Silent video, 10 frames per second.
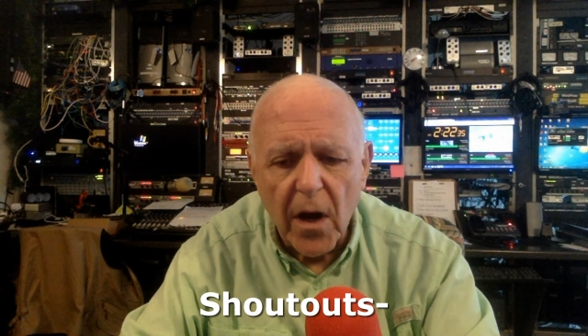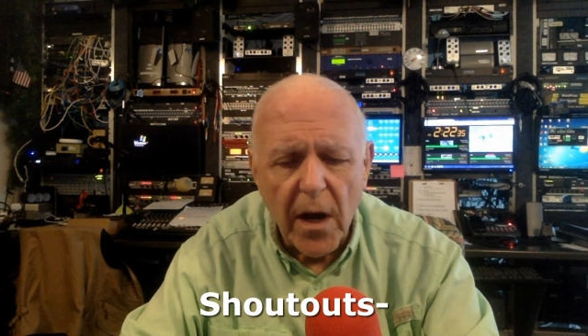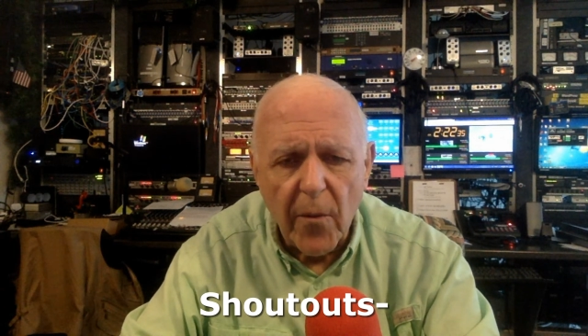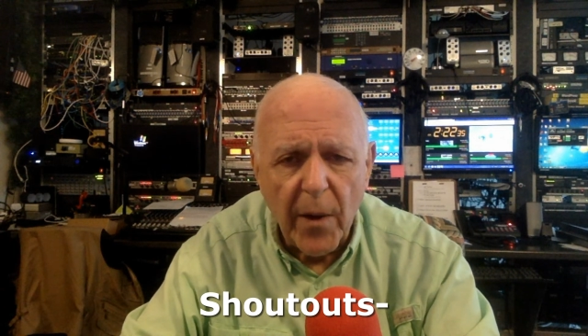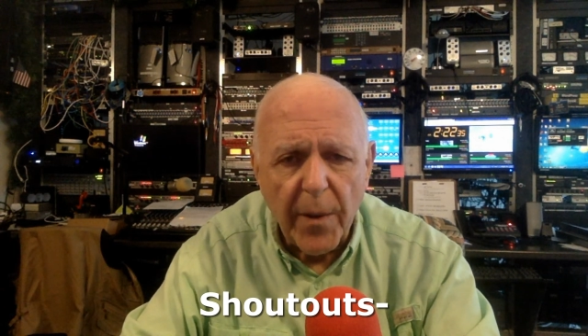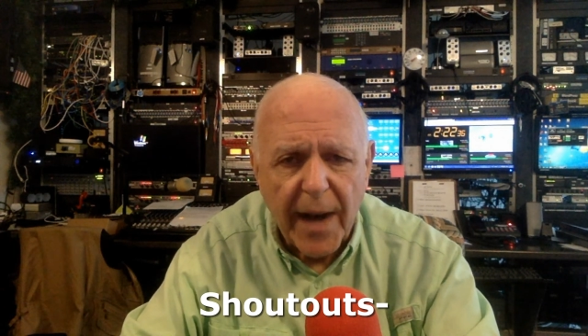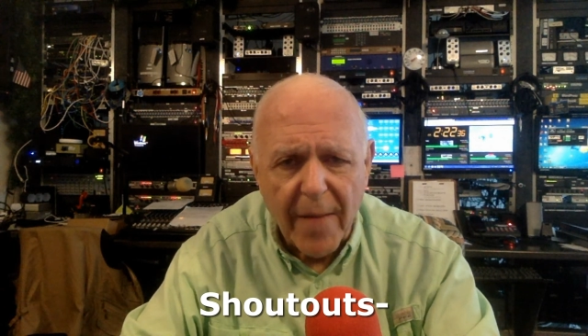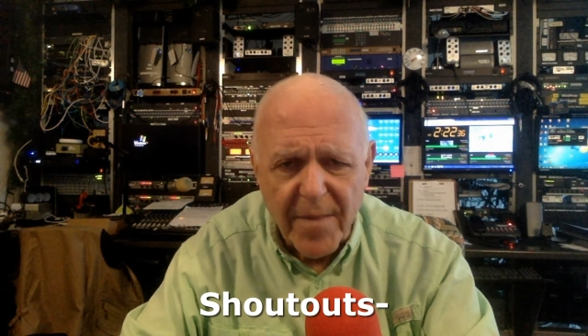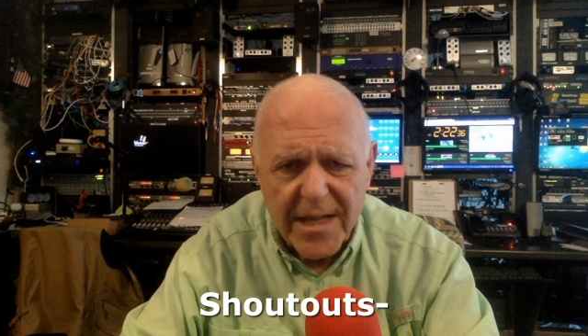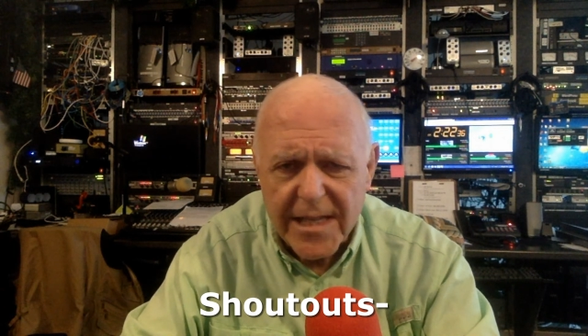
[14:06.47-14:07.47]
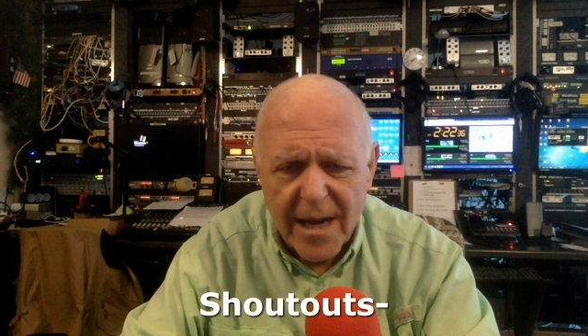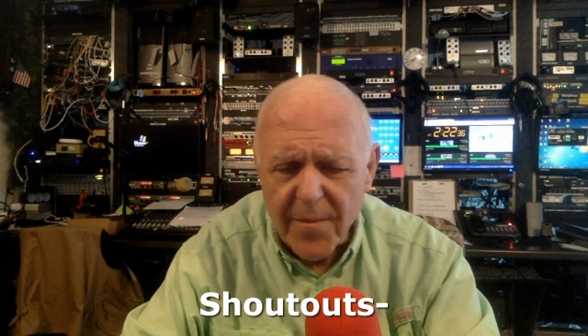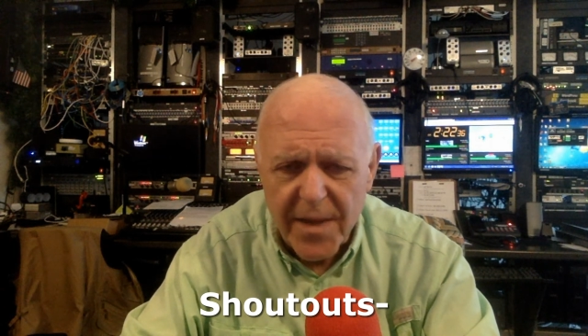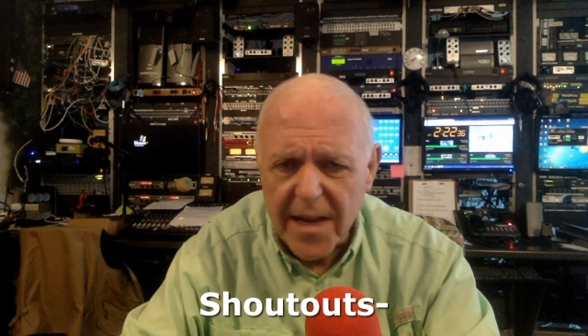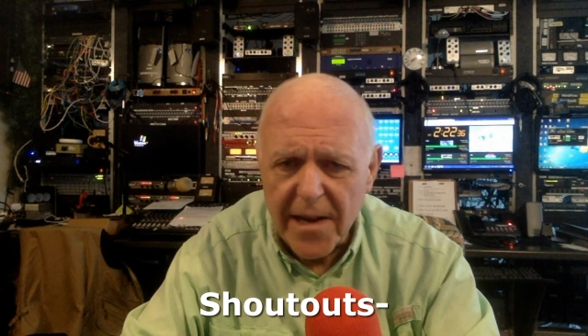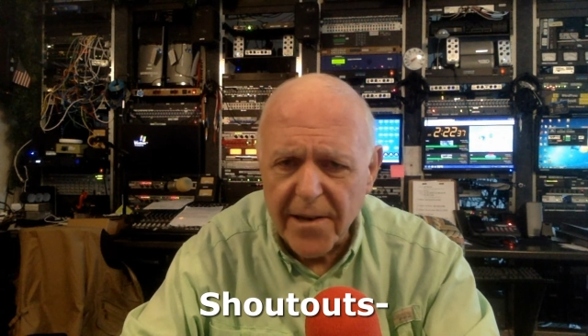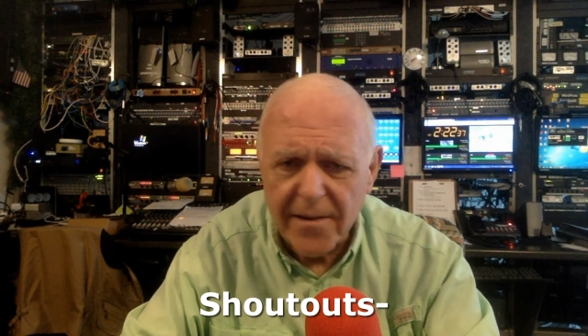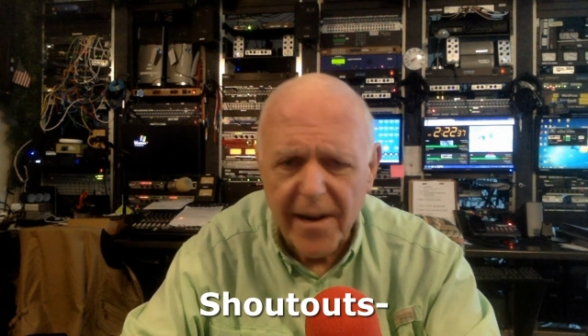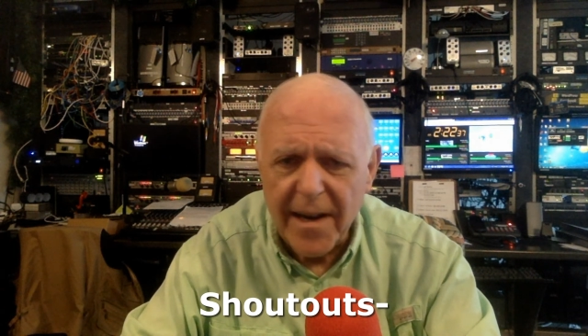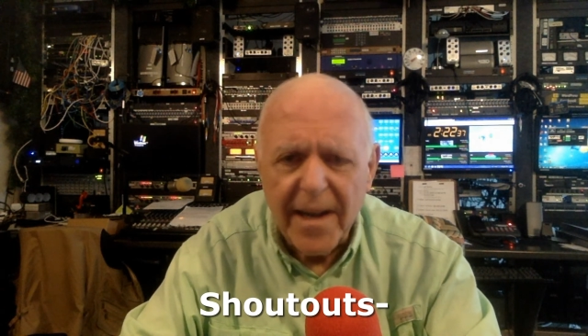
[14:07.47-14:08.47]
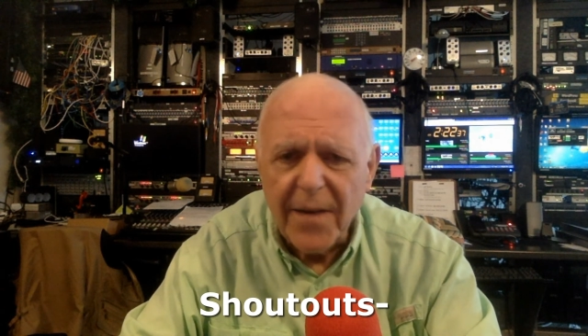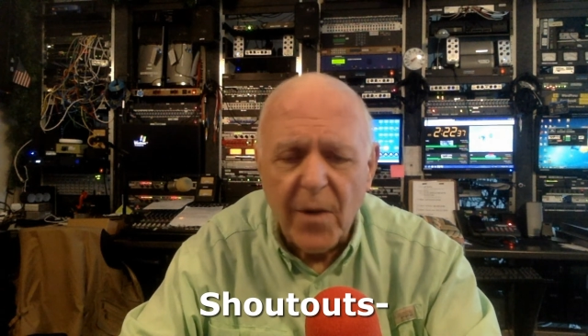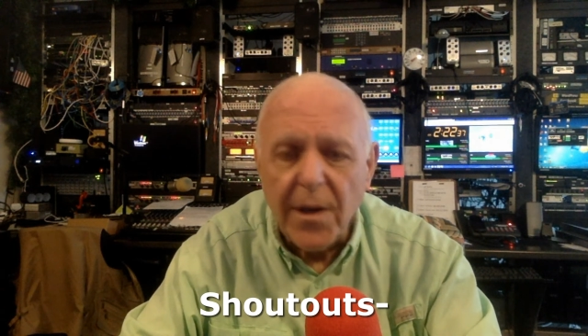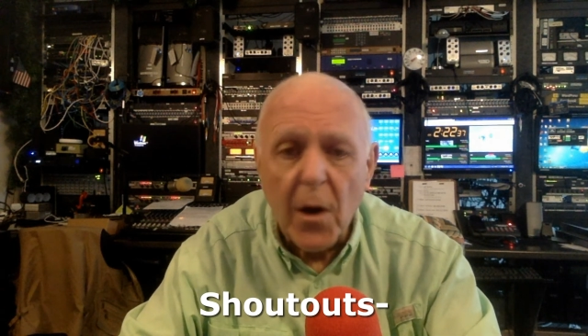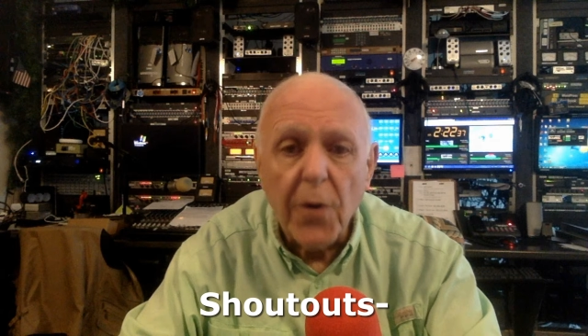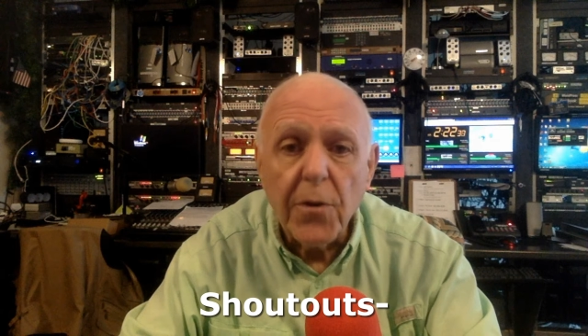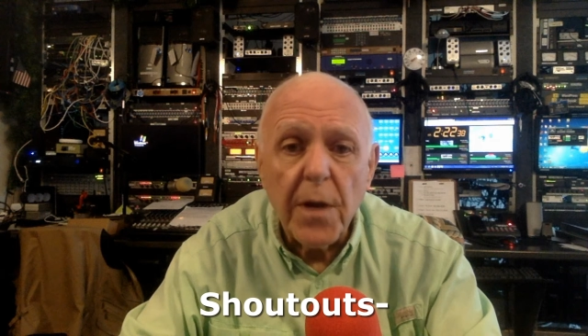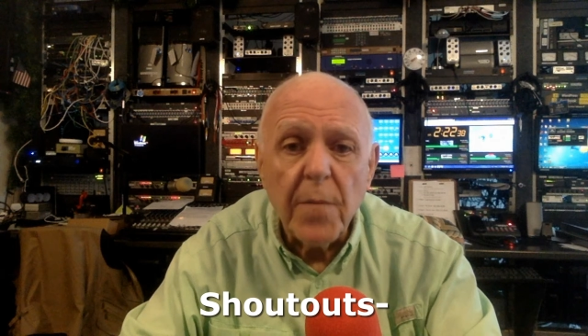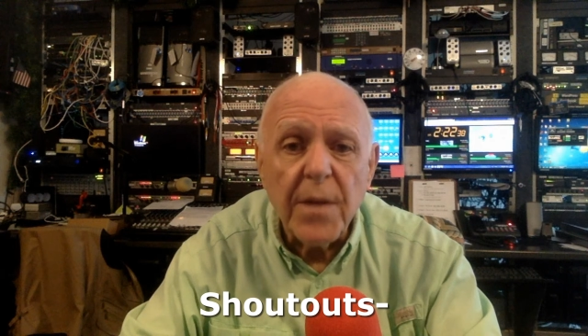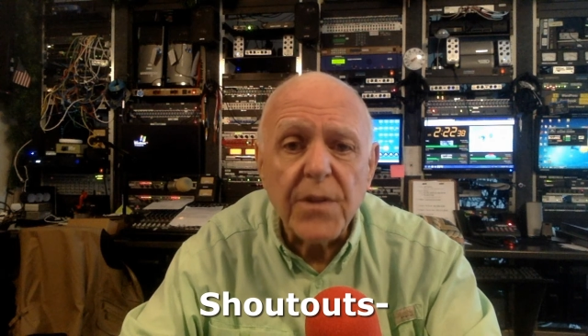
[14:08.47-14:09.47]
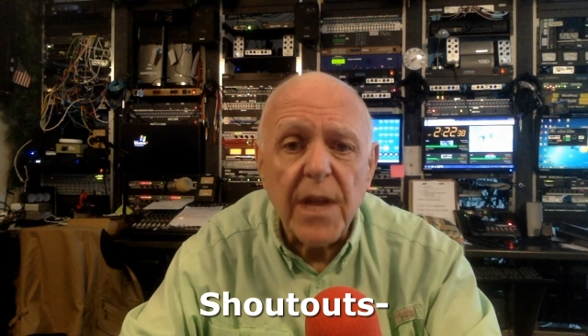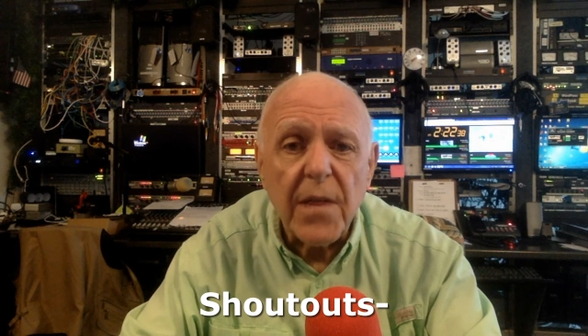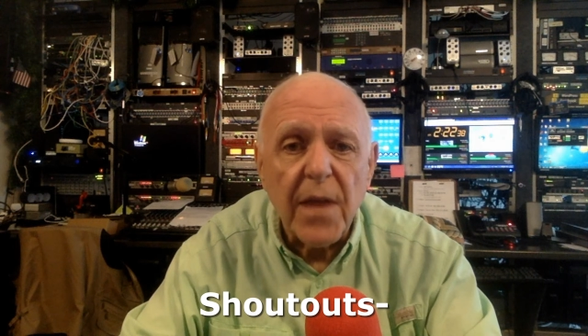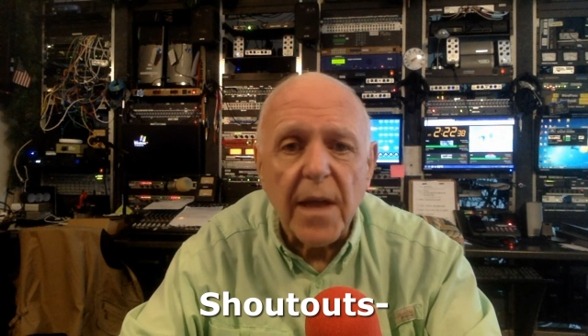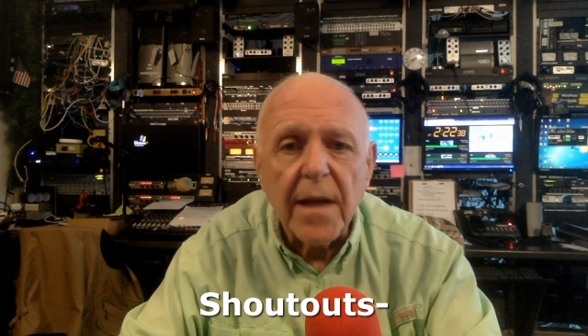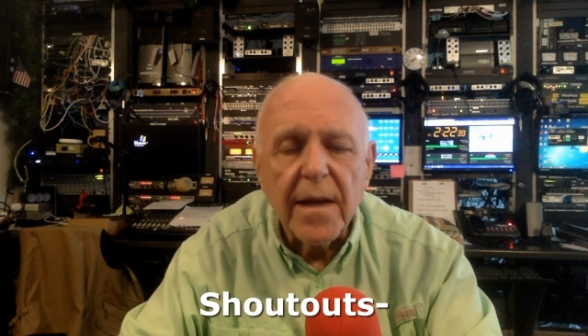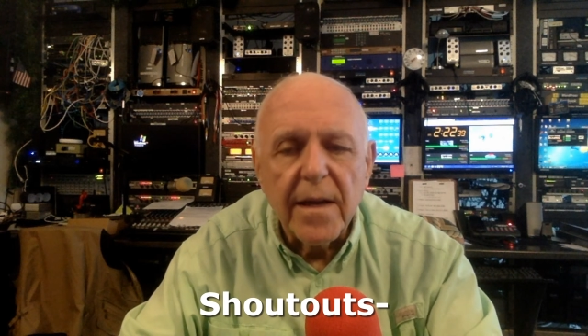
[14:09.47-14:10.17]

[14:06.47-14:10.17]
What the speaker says: Oh, wait, did I miss something here? Well, no, you didn't miss anything.